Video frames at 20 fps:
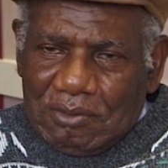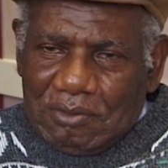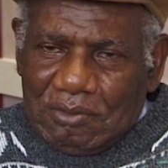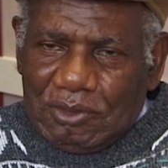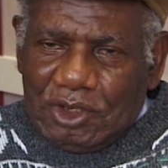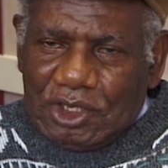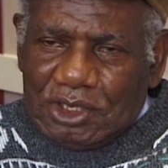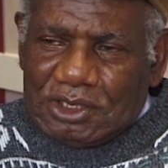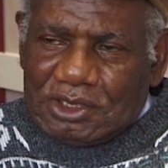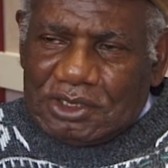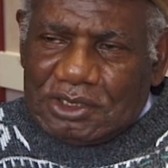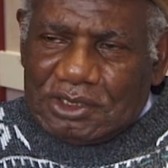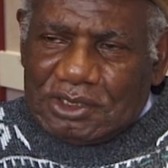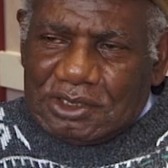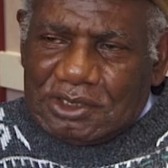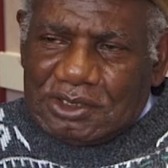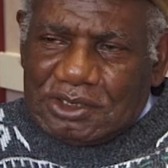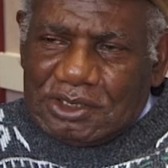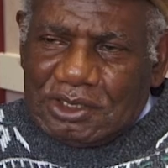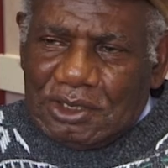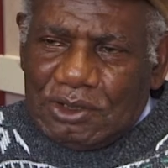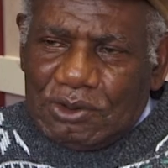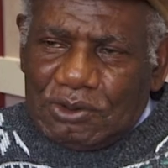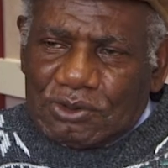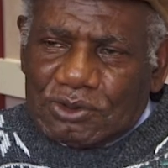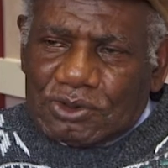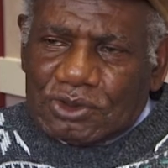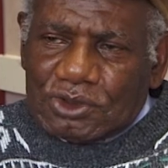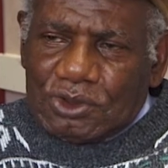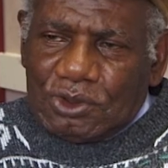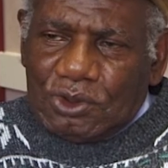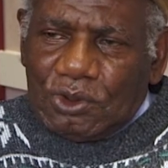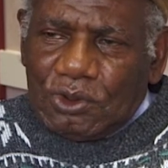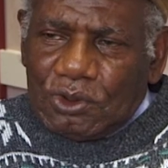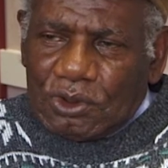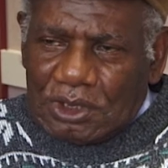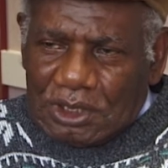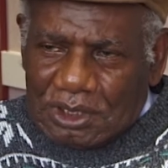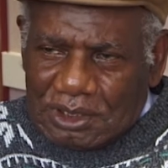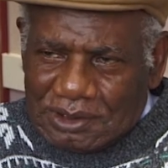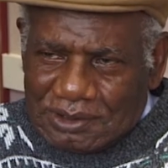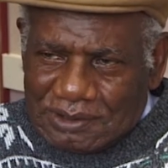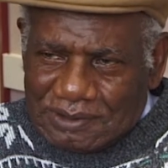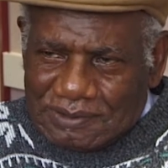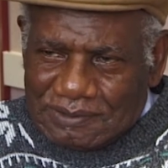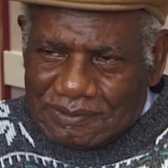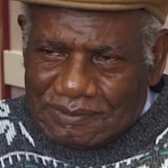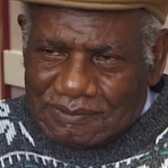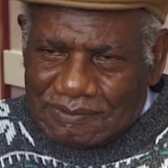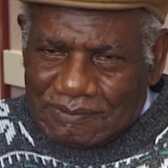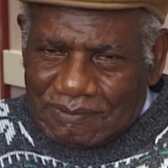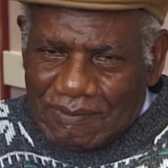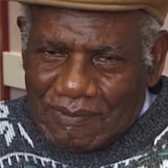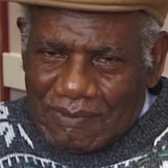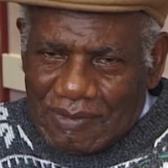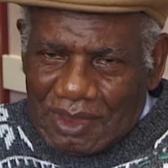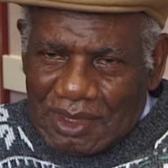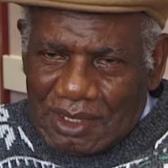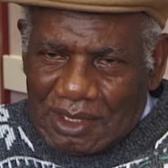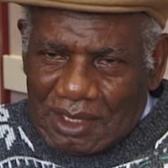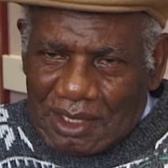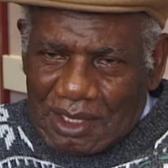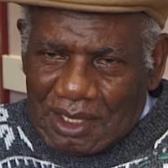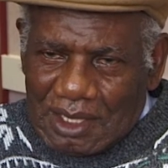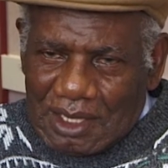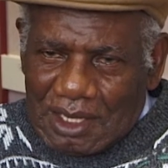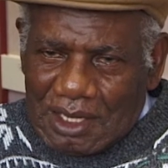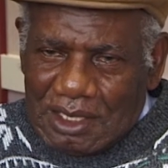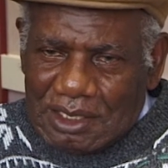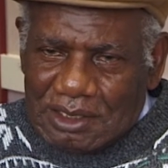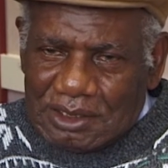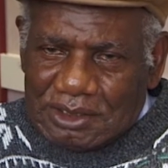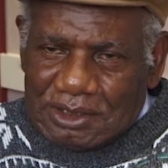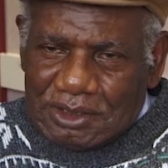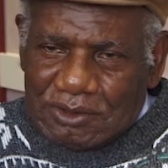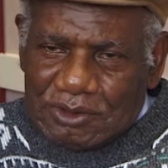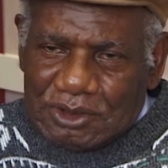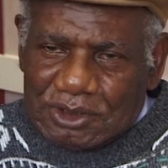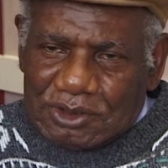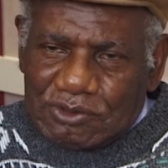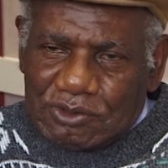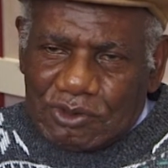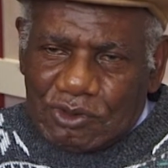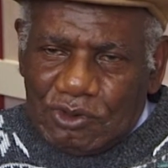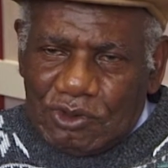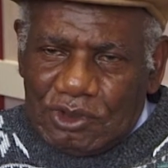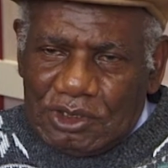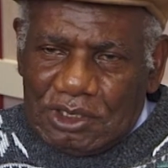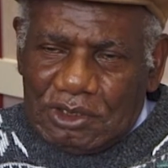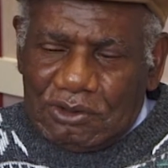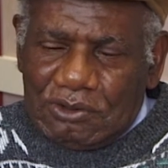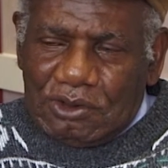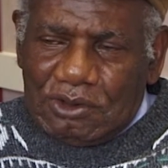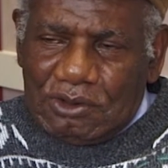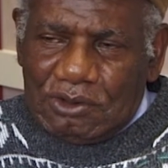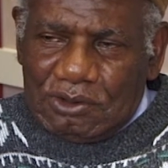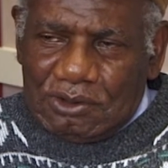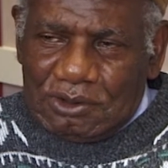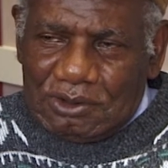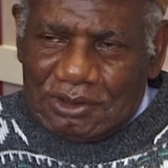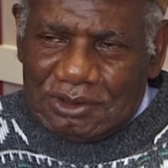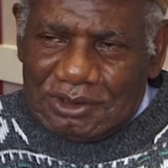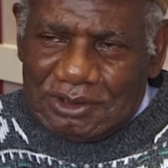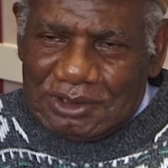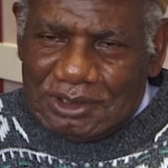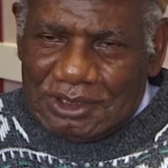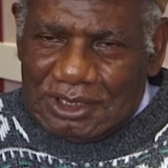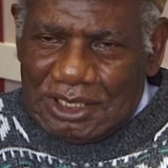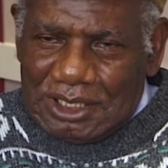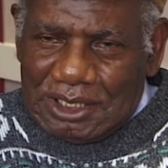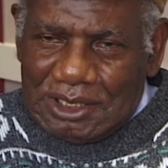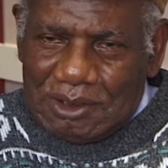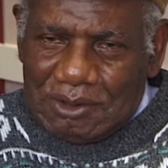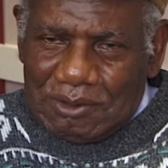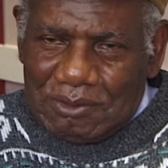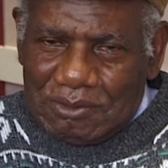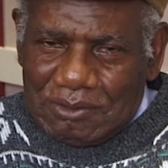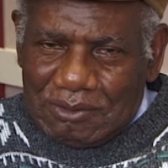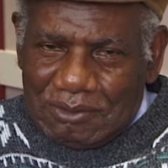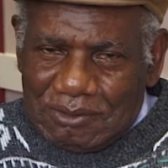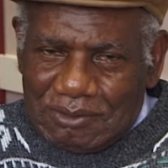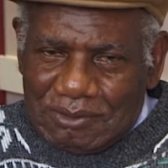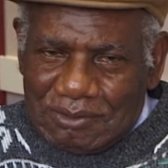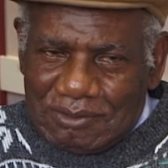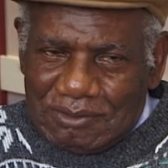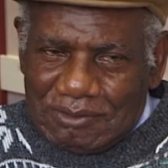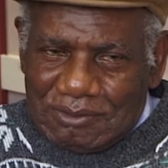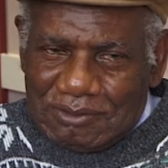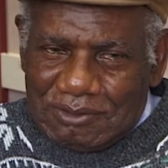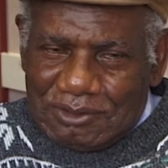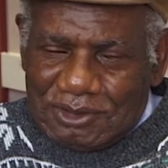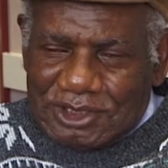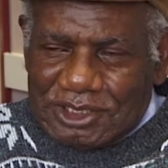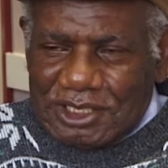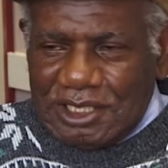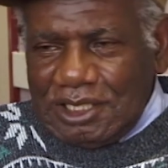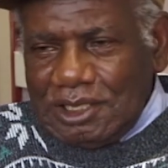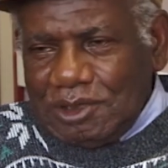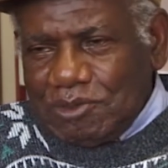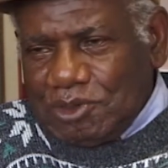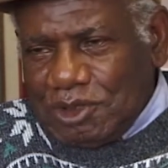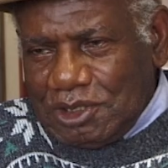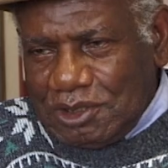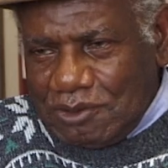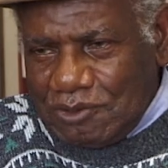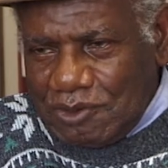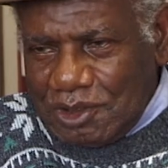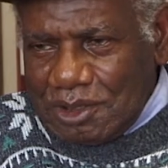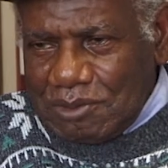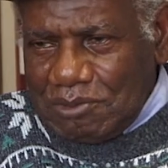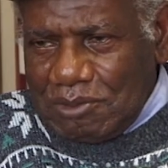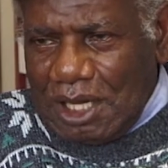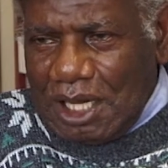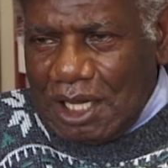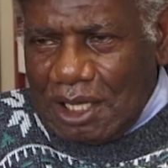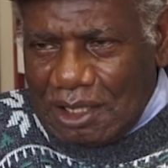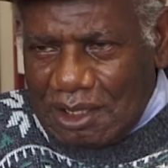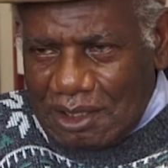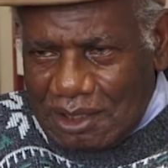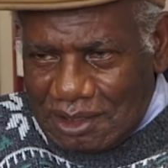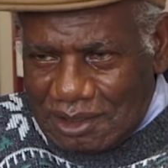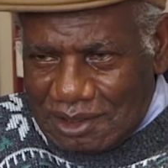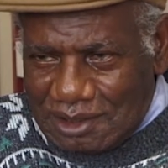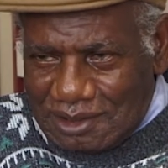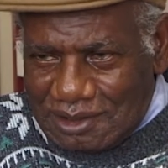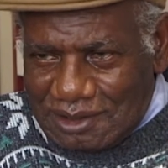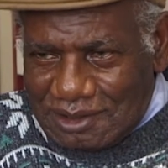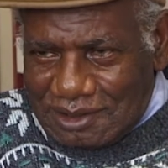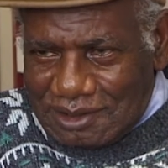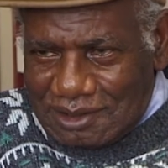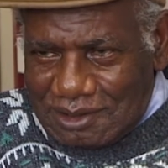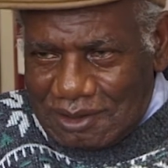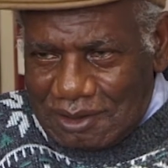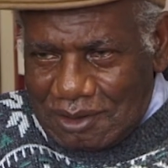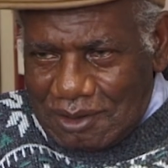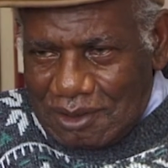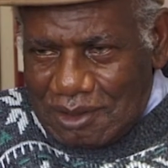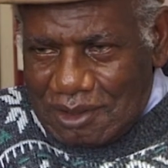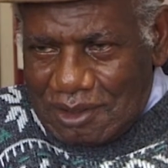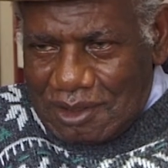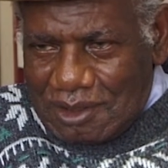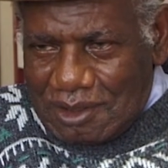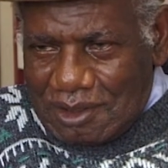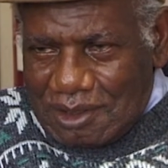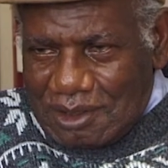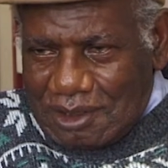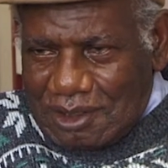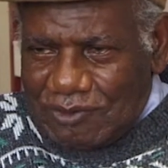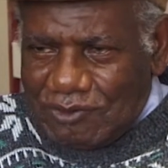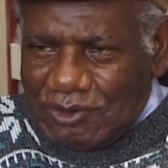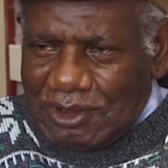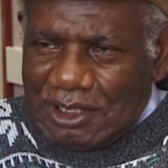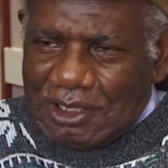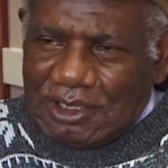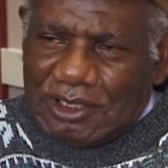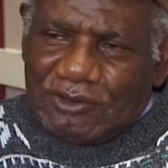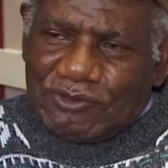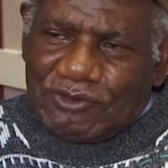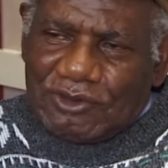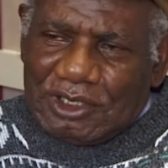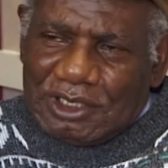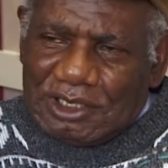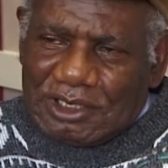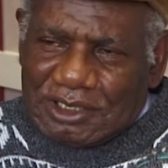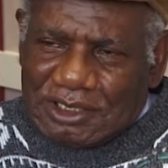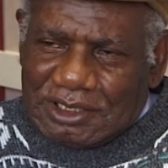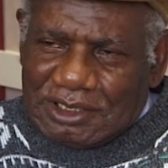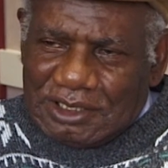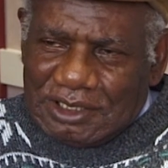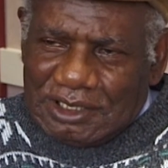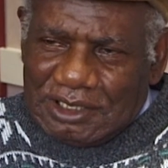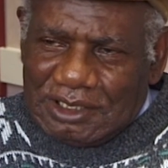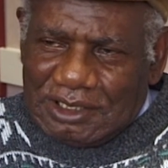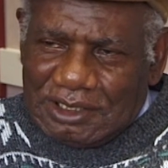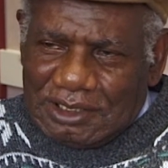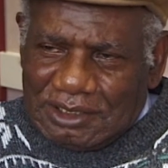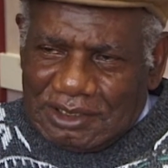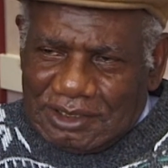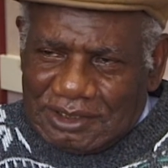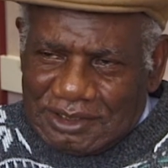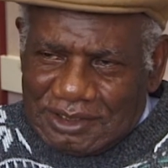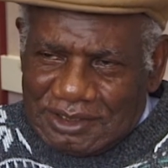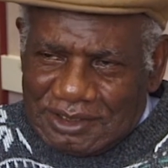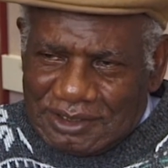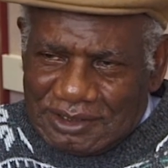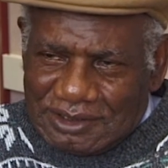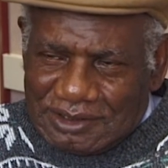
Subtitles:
but she looked older, and she was going around sleeping with men, giving a different age.